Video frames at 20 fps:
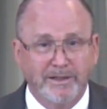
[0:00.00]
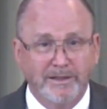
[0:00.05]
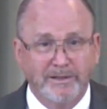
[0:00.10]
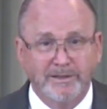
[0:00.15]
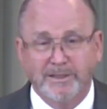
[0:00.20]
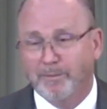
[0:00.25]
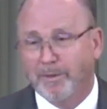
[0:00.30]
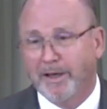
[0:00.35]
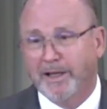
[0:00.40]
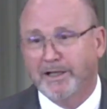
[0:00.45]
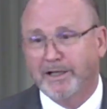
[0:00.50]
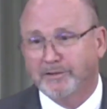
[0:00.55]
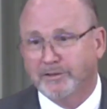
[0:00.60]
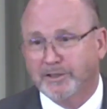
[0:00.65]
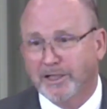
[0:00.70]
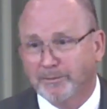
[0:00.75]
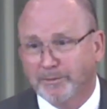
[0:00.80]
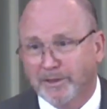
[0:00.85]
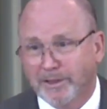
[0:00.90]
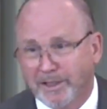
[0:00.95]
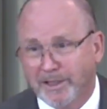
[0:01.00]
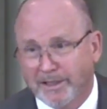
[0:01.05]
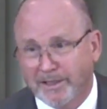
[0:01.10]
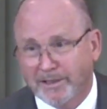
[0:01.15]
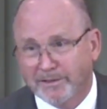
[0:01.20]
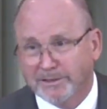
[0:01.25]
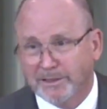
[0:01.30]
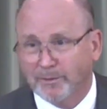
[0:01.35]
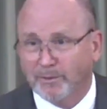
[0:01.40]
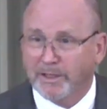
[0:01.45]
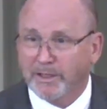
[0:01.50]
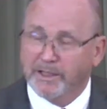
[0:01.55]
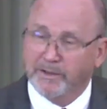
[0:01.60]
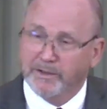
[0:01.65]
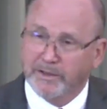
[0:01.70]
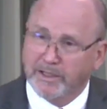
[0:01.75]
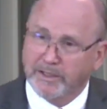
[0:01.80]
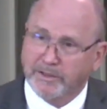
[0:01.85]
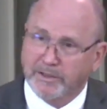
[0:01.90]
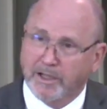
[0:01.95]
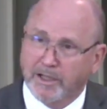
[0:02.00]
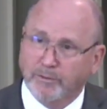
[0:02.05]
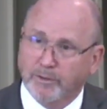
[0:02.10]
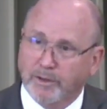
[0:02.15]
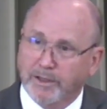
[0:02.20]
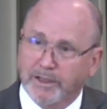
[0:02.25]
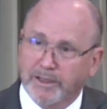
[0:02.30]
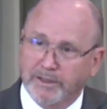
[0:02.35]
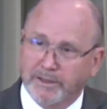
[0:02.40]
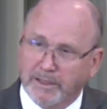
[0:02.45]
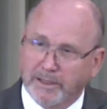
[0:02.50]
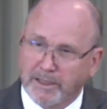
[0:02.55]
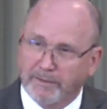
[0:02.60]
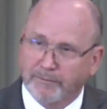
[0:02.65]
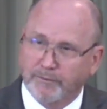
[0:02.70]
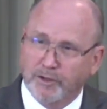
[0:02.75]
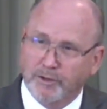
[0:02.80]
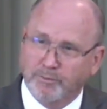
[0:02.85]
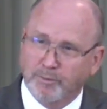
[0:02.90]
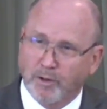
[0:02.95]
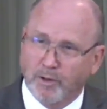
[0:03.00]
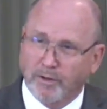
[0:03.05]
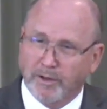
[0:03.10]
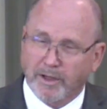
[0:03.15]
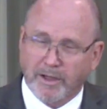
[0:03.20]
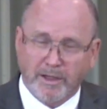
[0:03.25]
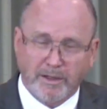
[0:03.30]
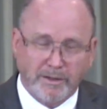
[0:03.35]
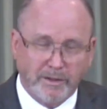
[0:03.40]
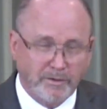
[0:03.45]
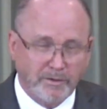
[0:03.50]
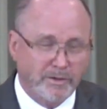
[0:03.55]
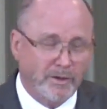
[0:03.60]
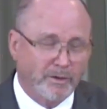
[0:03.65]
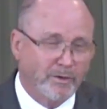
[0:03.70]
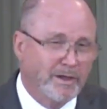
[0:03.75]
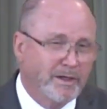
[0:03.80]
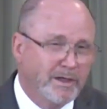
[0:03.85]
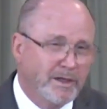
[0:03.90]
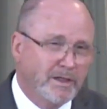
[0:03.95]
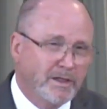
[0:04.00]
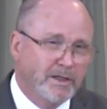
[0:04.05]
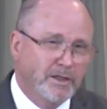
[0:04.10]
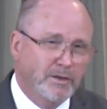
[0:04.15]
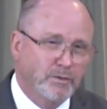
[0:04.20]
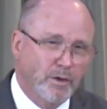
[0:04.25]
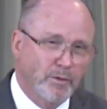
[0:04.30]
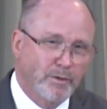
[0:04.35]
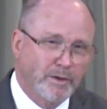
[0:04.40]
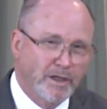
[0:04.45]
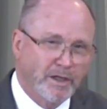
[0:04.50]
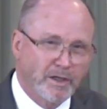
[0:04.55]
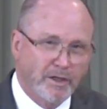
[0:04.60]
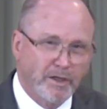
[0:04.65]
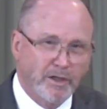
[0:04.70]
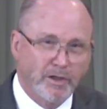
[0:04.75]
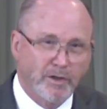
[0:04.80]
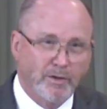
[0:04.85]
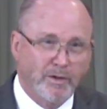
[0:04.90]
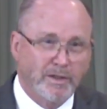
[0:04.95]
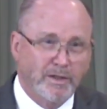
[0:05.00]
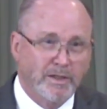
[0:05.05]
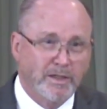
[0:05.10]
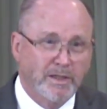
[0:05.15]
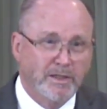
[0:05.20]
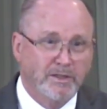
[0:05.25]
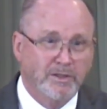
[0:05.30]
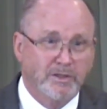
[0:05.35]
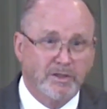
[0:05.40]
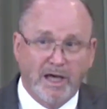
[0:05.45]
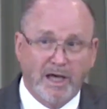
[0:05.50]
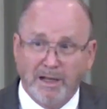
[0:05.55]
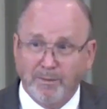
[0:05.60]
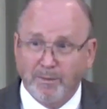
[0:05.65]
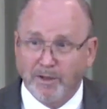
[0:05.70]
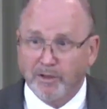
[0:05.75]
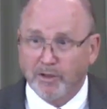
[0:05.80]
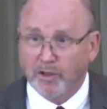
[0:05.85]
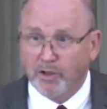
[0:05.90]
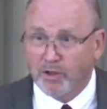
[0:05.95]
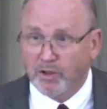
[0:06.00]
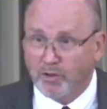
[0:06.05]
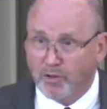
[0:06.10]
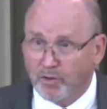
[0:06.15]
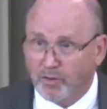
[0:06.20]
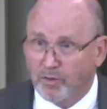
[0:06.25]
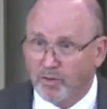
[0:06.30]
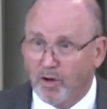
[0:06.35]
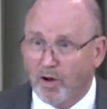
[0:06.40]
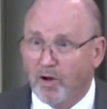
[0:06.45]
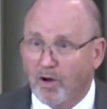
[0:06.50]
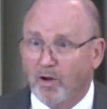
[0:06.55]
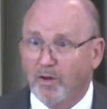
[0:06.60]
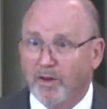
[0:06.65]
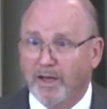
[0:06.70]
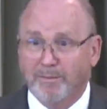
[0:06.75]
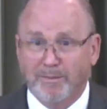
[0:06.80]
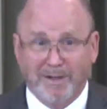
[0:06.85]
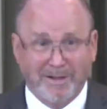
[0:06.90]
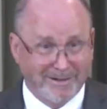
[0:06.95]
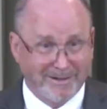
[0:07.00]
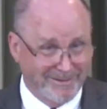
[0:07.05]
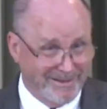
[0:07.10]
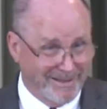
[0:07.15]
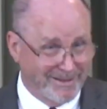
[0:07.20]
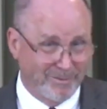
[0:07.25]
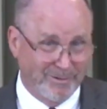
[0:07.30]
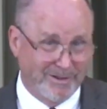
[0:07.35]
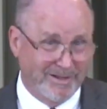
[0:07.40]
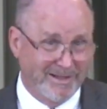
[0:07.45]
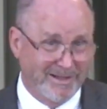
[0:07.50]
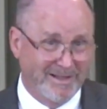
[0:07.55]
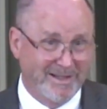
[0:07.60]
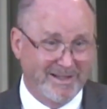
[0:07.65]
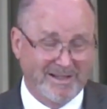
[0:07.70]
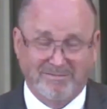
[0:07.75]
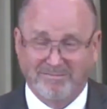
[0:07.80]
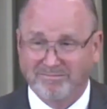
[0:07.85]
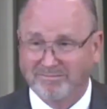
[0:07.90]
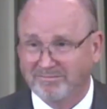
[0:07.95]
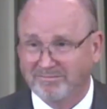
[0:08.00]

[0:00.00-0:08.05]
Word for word: somebody else comes along and say, well, that's not right. They left this part out. And so here's what we need to do. And Solomon knew all that because that's what he did.